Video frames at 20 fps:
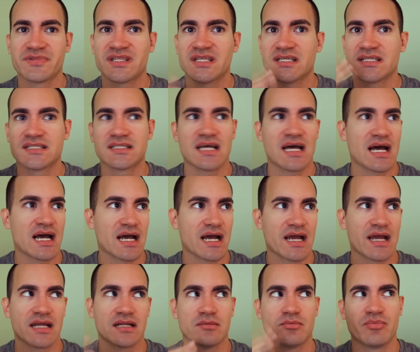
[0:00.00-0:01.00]

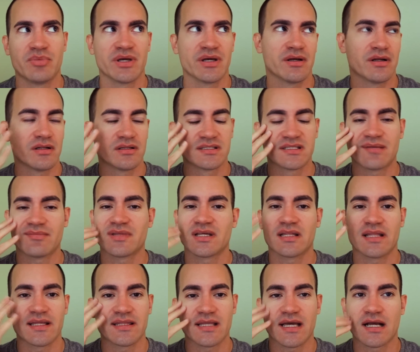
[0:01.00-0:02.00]
design, build something
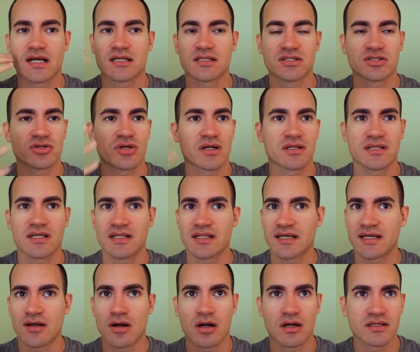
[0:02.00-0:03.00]
like that, construct it,
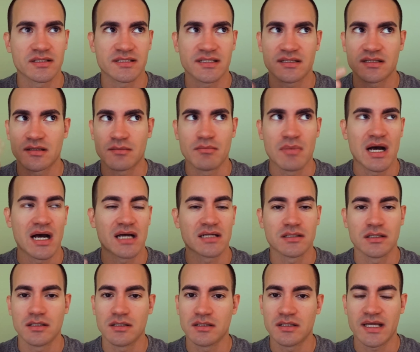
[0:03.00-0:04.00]
like architect the
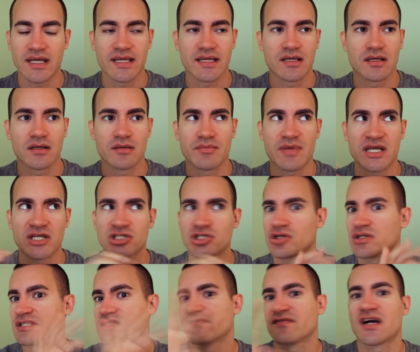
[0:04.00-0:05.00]
model, like make
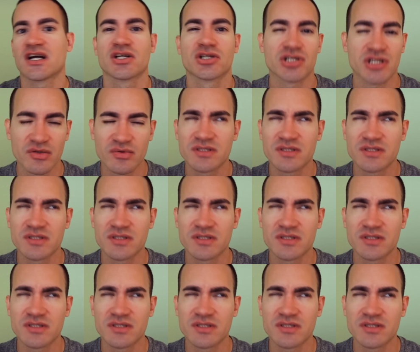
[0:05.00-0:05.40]
sure it's function.